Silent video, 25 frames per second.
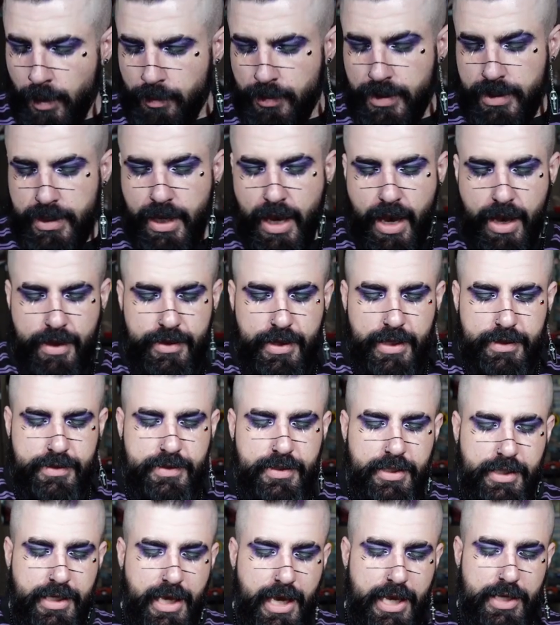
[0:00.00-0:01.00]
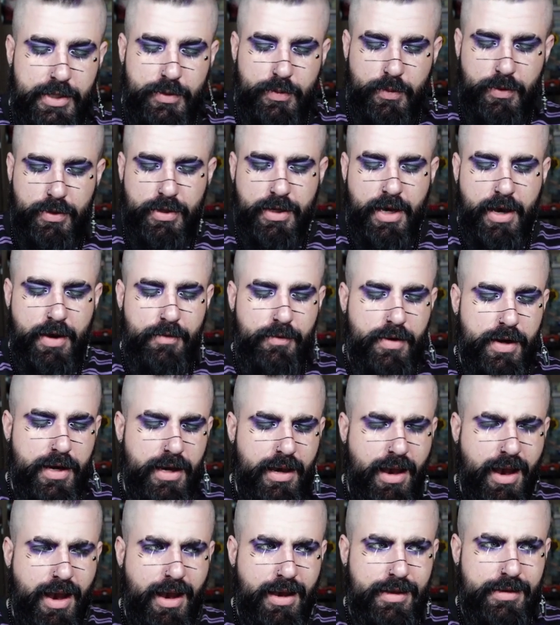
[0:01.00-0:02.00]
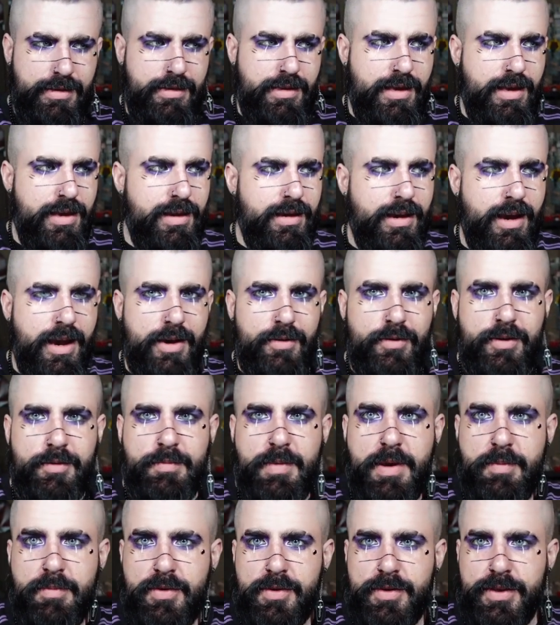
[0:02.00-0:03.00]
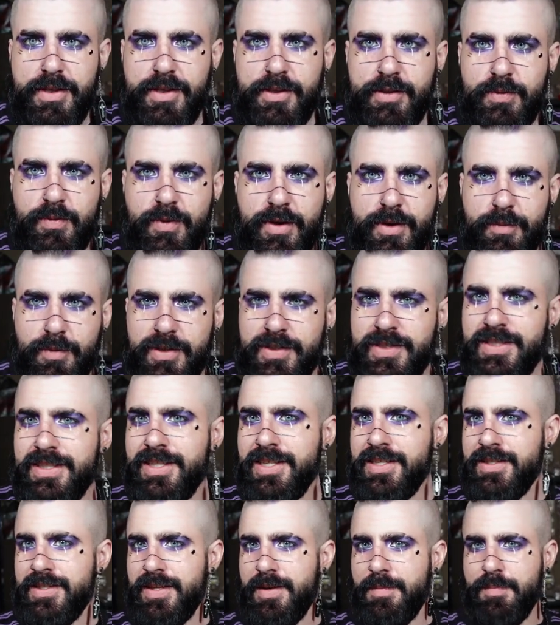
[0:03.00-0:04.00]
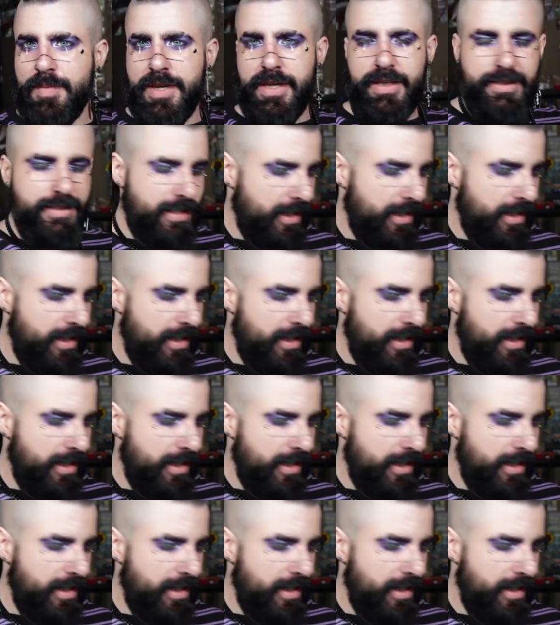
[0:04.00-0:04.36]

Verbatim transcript: But yeah, that's the case we're covering. I think I remember this one. Wasn't this a big